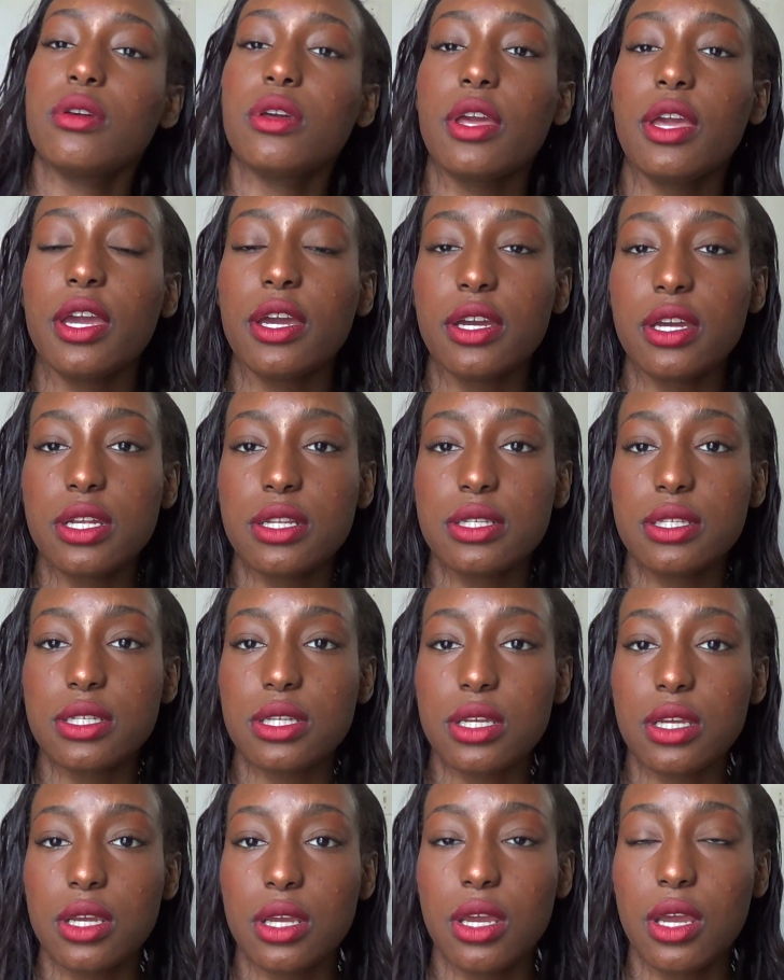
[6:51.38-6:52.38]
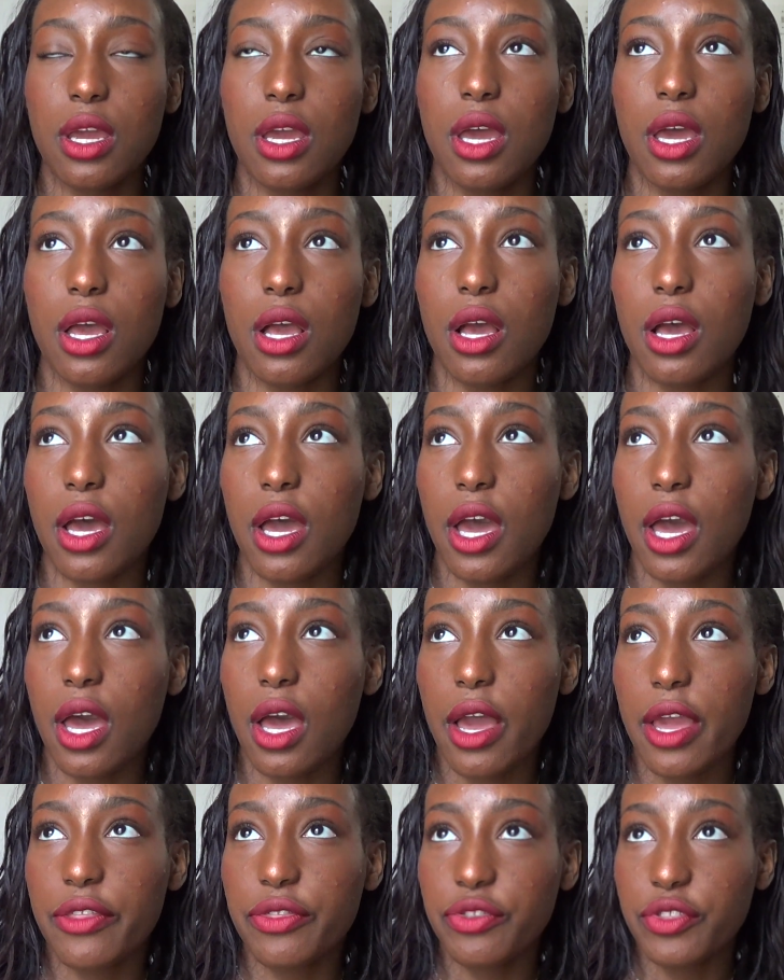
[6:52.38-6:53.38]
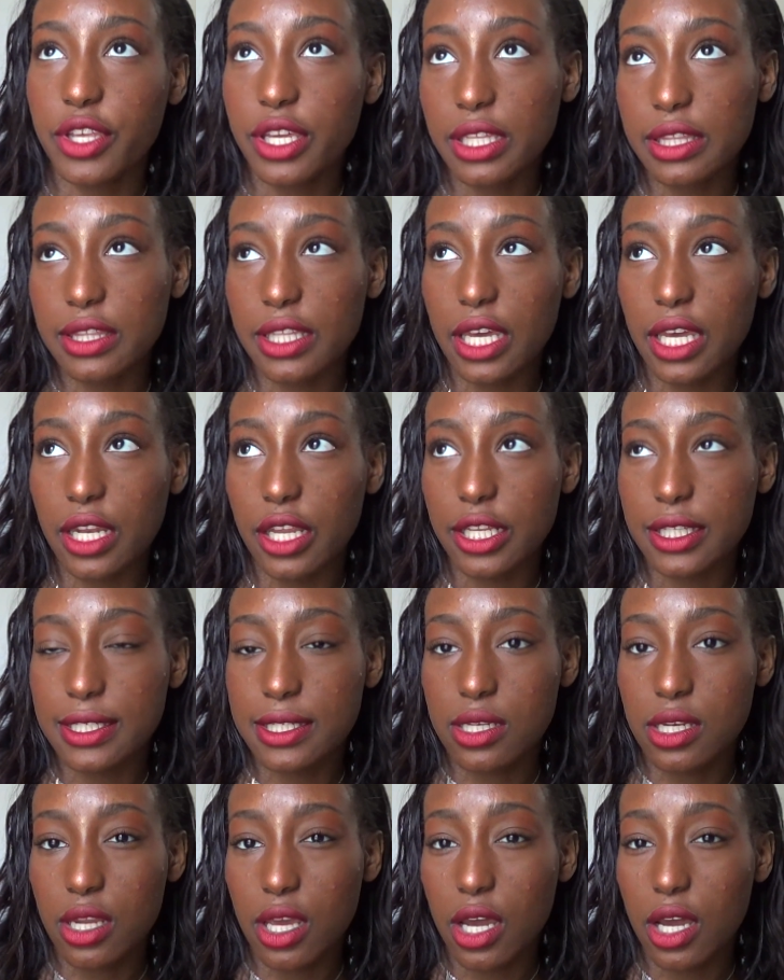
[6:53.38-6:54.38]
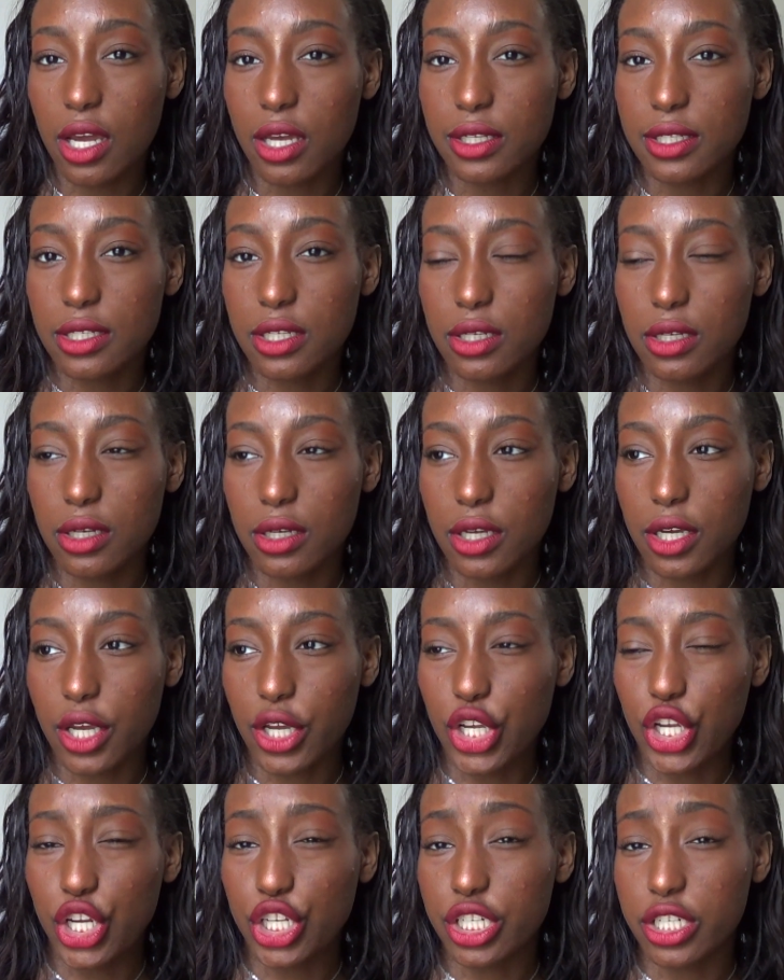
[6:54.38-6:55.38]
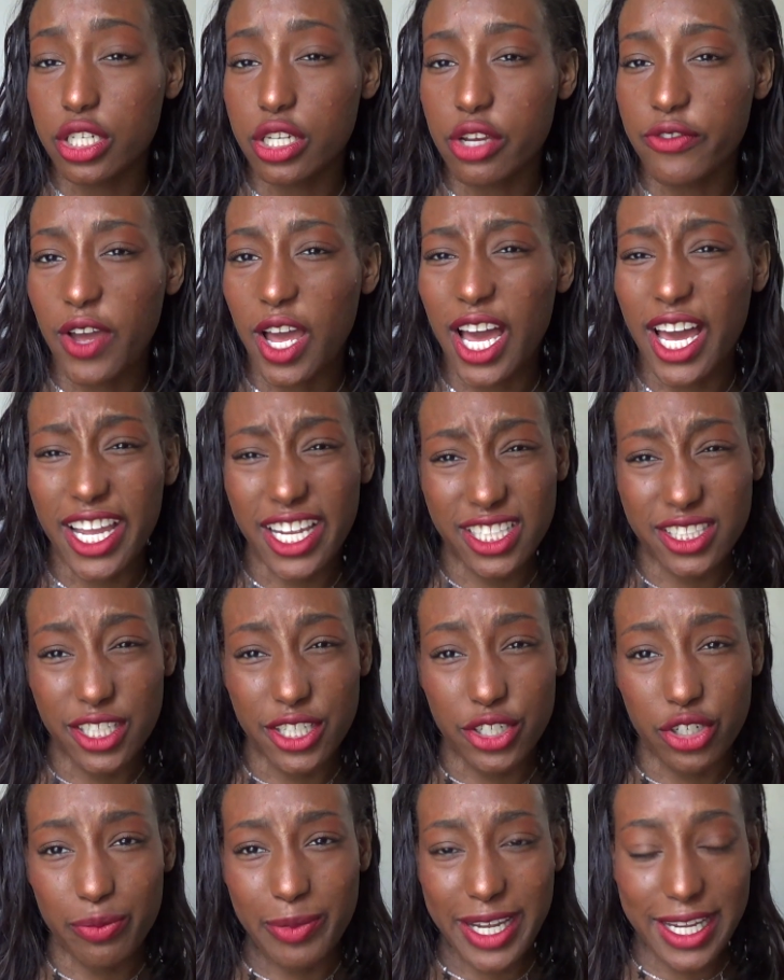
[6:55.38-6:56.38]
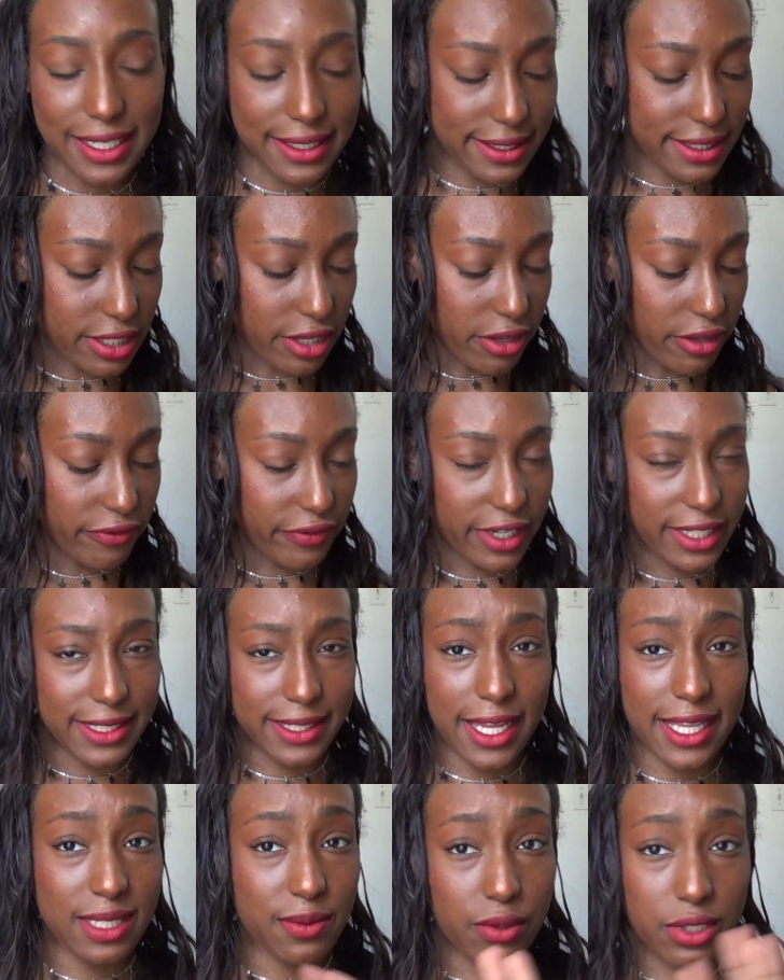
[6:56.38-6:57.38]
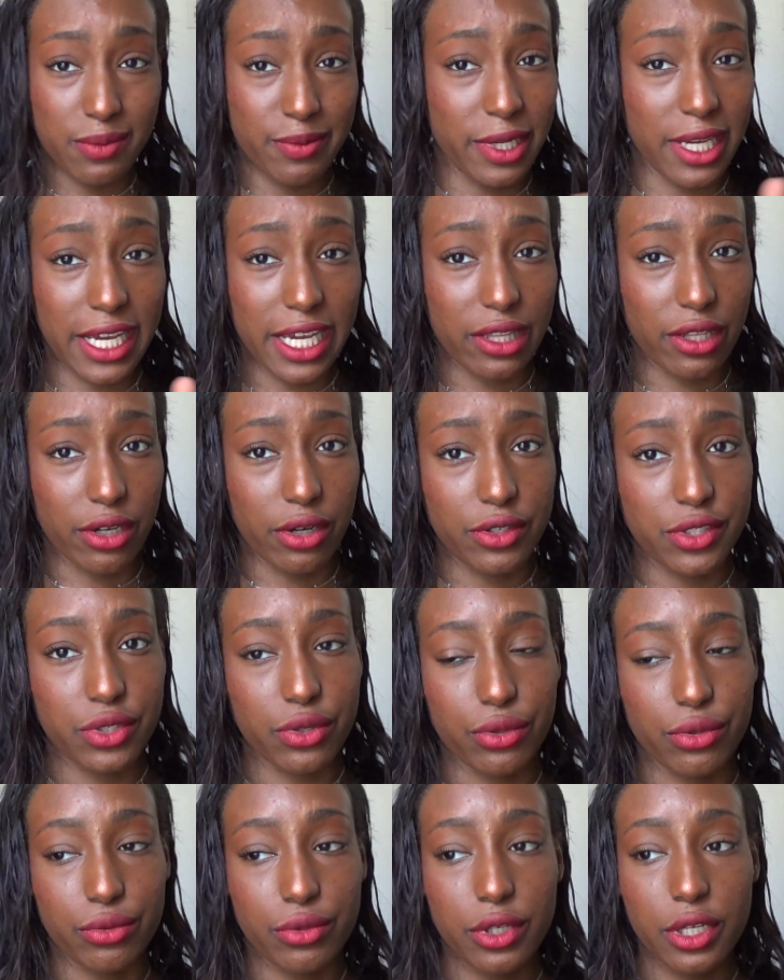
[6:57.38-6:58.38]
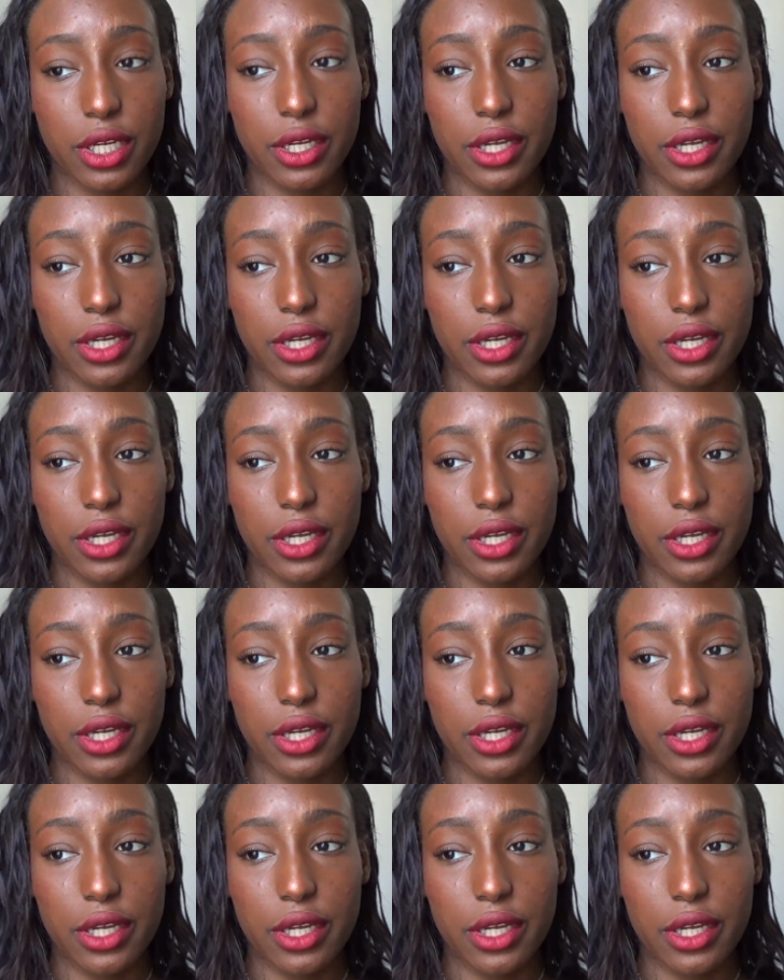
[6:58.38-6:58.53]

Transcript: And I think that it's not a good enough highlighter by itself. It's not supposed to be a highlighter, so